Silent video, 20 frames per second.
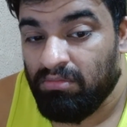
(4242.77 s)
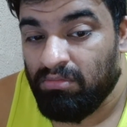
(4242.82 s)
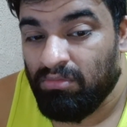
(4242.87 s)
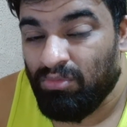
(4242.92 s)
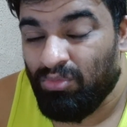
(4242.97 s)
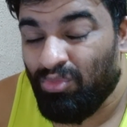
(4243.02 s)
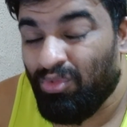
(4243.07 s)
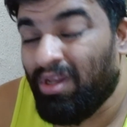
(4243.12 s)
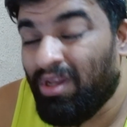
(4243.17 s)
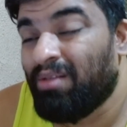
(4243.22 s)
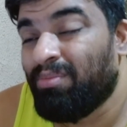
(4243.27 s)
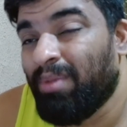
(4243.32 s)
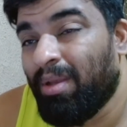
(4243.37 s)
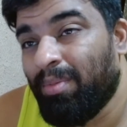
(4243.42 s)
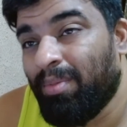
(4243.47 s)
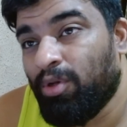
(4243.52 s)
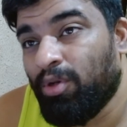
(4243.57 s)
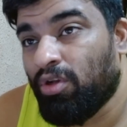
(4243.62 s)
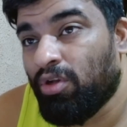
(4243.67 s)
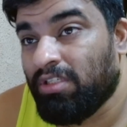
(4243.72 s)
Well,
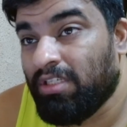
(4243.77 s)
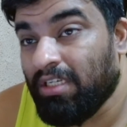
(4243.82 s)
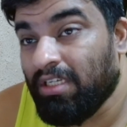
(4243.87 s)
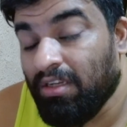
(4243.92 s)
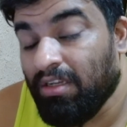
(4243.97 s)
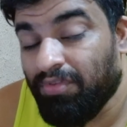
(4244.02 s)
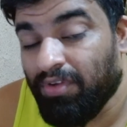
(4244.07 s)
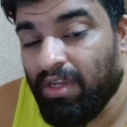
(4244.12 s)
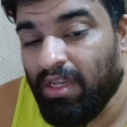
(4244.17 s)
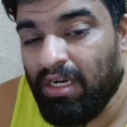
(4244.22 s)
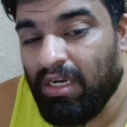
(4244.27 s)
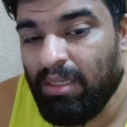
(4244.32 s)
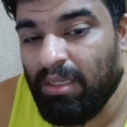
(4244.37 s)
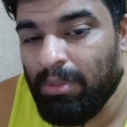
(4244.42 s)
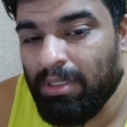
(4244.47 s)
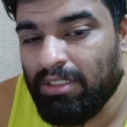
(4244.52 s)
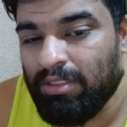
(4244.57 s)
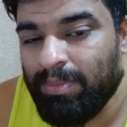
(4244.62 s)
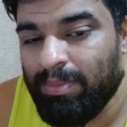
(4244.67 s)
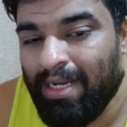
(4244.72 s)
maybe not significantly,
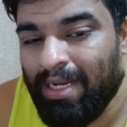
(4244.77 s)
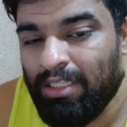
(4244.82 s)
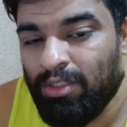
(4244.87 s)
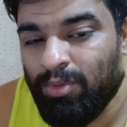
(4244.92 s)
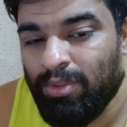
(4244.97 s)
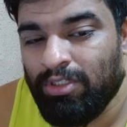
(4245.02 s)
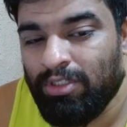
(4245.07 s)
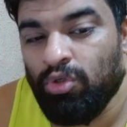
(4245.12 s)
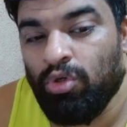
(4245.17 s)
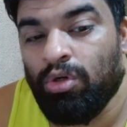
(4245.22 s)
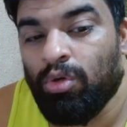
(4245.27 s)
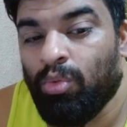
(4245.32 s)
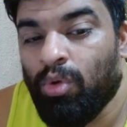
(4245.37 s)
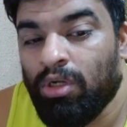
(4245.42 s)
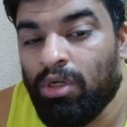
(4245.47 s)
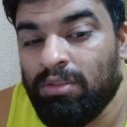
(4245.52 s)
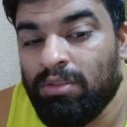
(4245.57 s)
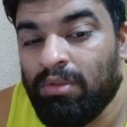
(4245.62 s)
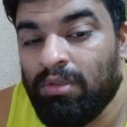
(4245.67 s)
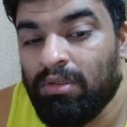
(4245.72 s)
because Branthwaite's going to
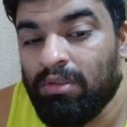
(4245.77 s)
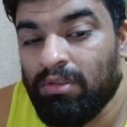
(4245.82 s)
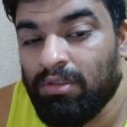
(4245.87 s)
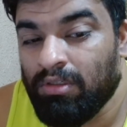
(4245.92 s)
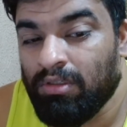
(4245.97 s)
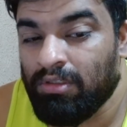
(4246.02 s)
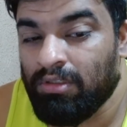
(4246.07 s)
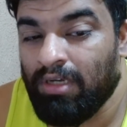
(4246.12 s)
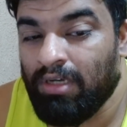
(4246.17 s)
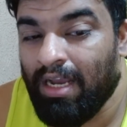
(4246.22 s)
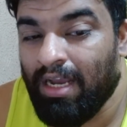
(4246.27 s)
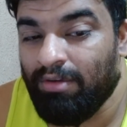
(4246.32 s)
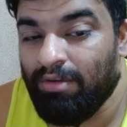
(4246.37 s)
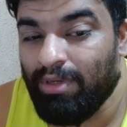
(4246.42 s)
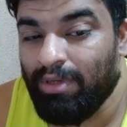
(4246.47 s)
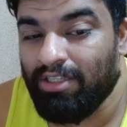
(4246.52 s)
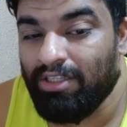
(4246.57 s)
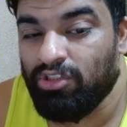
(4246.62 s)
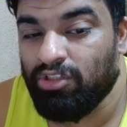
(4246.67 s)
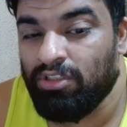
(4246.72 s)
want high
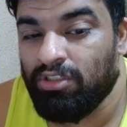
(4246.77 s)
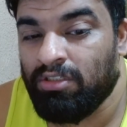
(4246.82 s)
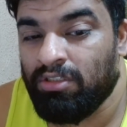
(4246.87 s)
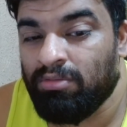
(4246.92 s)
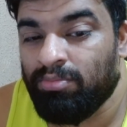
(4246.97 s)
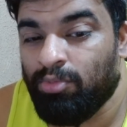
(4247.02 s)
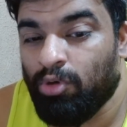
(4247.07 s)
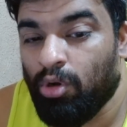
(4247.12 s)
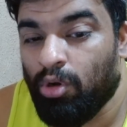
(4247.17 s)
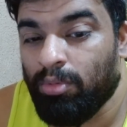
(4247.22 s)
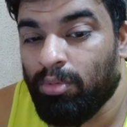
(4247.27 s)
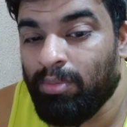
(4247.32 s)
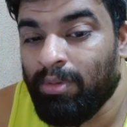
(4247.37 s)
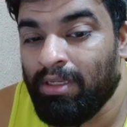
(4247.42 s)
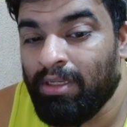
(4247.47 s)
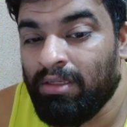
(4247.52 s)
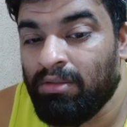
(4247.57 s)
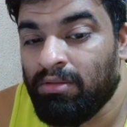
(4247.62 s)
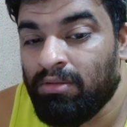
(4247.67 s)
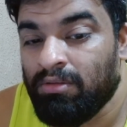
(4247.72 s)
wages,
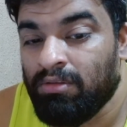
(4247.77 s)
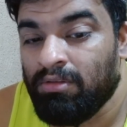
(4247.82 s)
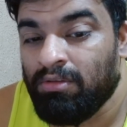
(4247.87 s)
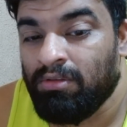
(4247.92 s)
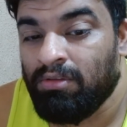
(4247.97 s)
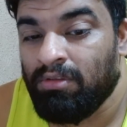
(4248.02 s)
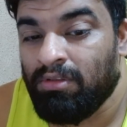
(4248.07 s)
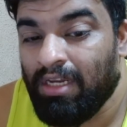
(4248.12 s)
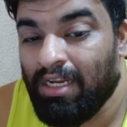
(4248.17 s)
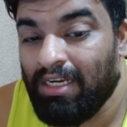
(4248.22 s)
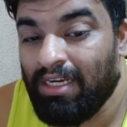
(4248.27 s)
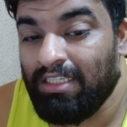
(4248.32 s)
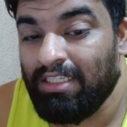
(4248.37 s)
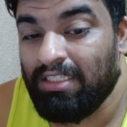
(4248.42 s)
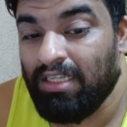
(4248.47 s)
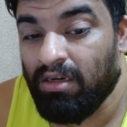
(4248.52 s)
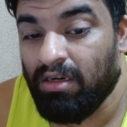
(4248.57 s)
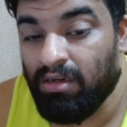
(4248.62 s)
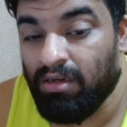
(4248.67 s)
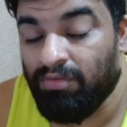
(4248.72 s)
probably. At
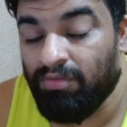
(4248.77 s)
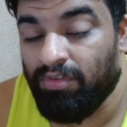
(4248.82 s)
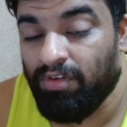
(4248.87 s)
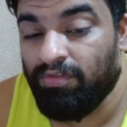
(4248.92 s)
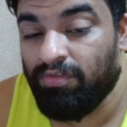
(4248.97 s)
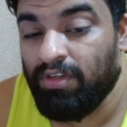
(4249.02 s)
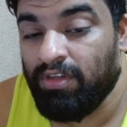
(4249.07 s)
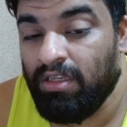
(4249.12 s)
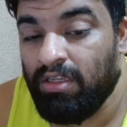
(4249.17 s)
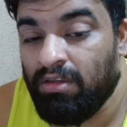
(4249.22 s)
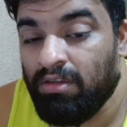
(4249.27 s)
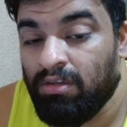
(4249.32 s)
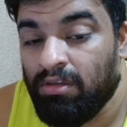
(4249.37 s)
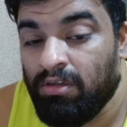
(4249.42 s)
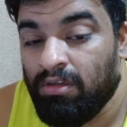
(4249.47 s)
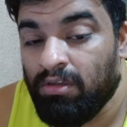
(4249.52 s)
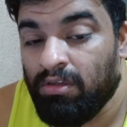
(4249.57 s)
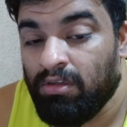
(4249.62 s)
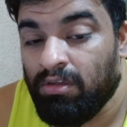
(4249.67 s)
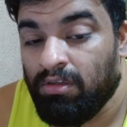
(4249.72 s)
least 150.
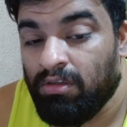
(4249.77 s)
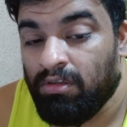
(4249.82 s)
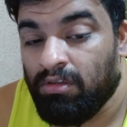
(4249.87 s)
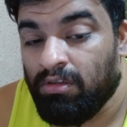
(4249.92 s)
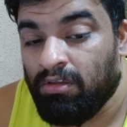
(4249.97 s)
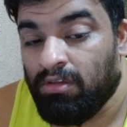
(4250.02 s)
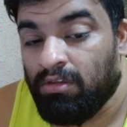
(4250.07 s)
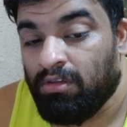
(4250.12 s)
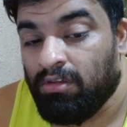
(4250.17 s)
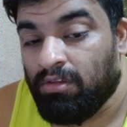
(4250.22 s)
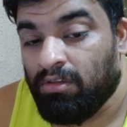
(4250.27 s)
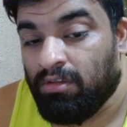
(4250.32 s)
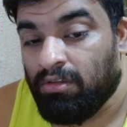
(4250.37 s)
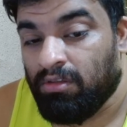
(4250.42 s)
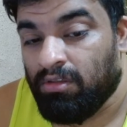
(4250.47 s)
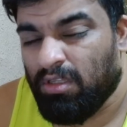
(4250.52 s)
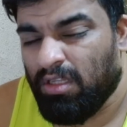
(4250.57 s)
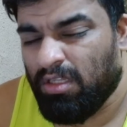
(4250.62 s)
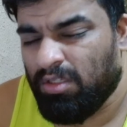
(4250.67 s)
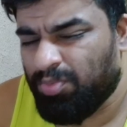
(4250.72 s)

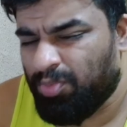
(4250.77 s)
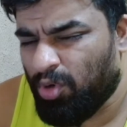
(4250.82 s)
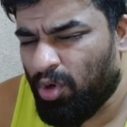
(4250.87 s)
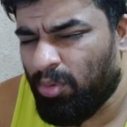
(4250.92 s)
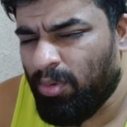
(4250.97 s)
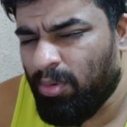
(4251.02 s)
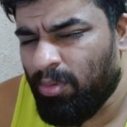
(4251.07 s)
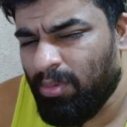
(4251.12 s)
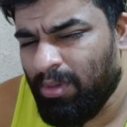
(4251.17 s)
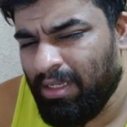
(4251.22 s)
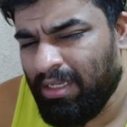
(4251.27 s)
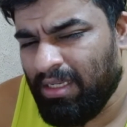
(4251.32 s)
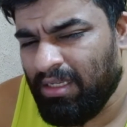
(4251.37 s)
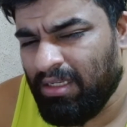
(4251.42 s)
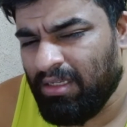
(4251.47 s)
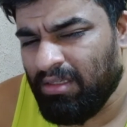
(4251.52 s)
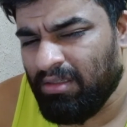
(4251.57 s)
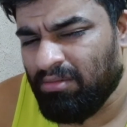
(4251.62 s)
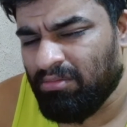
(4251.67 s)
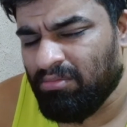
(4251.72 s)
That's
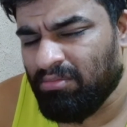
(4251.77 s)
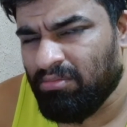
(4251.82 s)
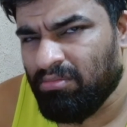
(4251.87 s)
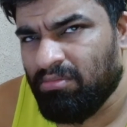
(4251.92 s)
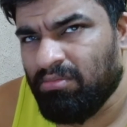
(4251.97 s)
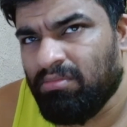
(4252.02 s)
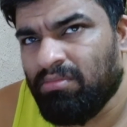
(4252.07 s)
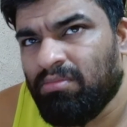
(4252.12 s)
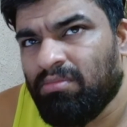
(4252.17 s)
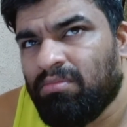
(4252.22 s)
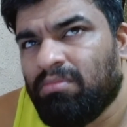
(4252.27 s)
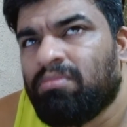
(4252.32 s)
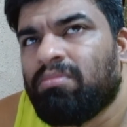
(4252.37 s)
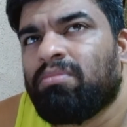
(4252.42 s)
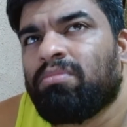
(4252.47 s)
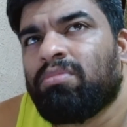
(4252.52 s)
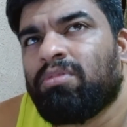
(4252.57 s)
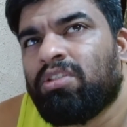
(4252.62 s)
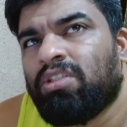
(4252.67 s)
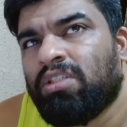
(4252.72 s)
probably
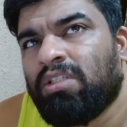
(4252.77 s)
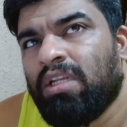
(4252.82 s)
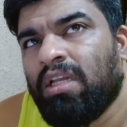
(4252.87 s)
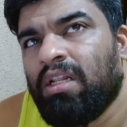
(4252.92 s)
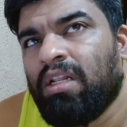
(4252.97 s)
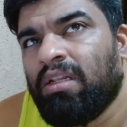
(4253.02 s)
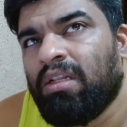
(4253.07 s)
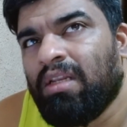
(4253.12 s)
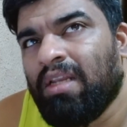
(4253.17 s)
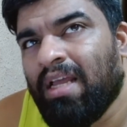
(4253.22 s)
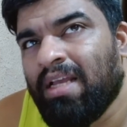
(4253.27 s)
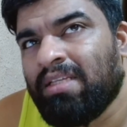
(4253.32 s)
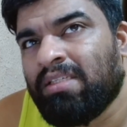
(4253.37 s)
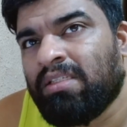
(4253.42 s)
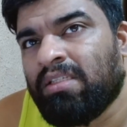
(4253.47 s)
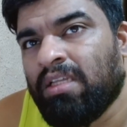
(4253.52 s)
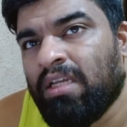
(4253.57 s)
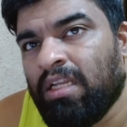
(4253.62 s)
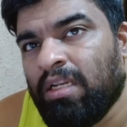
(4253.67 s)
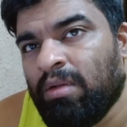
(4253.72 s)
still less
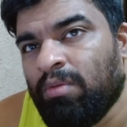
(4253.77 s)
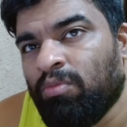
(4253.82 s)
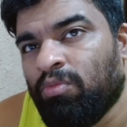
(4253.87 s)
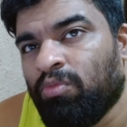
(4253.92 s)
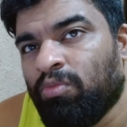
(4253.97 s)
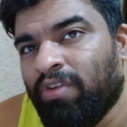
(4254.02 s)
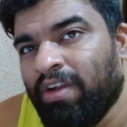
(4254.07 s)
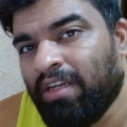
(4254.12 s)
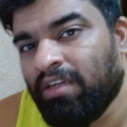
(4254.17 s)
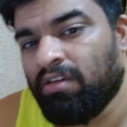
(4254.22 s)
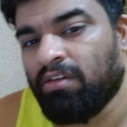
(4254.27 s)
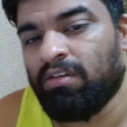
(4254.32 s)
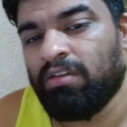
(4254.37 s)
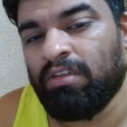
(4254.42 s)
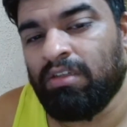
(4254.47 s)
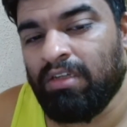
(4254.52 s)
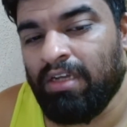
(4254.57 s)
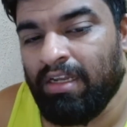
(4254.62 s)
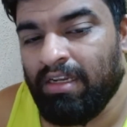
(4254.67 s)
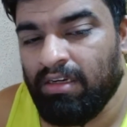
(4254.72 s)
than Victor
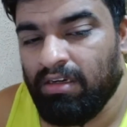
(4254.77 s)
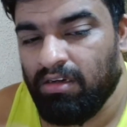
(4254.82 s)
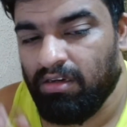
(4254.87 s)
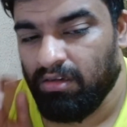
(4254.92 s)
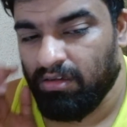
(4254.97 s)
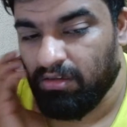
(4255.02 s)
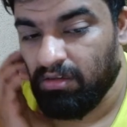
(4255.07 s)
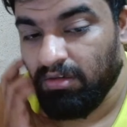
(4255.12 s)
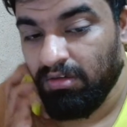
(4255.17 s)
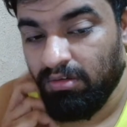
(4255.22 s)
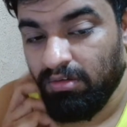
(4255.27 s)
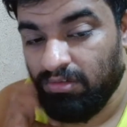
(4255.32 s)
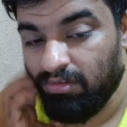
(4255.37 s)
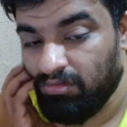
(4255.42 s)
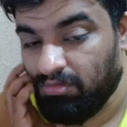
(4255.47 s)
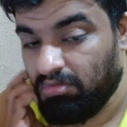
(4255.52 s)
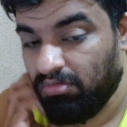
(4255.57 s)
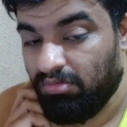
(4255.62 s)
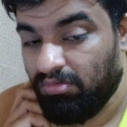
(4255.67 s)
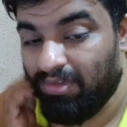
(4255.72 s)
and
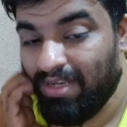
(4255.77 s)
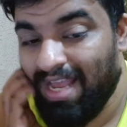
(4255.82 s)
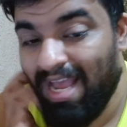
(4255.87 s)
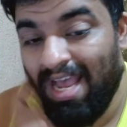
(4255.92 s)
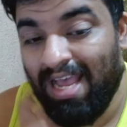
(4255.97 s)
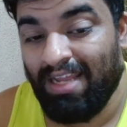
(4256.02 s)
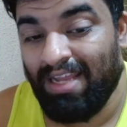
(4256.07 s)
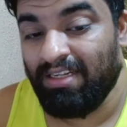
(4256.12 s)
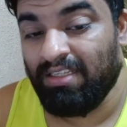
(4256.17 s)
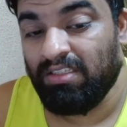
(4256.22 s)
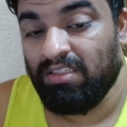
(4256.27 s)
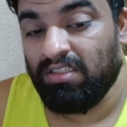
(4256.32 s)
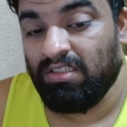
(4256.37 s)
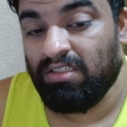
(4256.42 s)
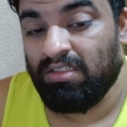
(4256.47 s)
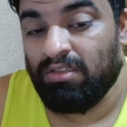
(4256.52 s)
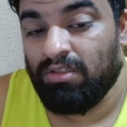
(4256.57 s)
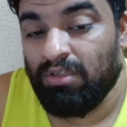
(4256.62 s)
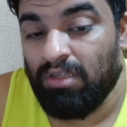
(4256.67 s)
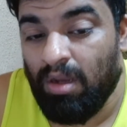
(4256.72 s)

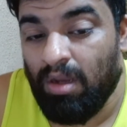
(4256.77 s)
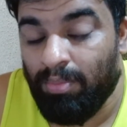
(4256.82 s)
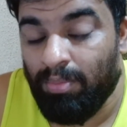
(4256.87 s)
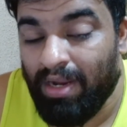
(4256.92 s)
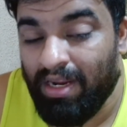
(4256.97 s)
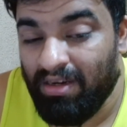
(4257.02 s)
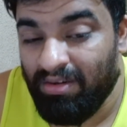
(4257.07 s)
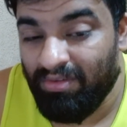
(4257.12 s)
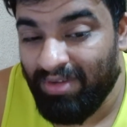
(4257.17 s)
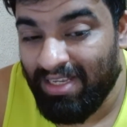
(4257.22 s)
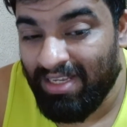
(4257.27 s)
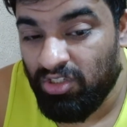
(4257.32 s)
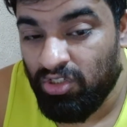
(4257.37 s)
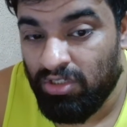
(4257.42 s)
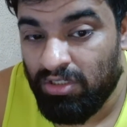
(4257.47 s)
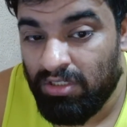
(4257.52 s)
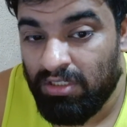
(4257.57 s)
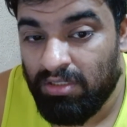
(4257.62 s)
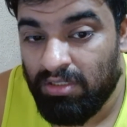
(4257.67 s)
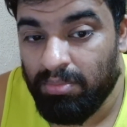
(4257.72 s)
Aaron's combined
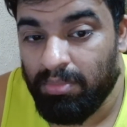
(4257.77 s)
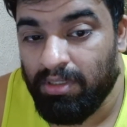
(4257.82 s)
wages.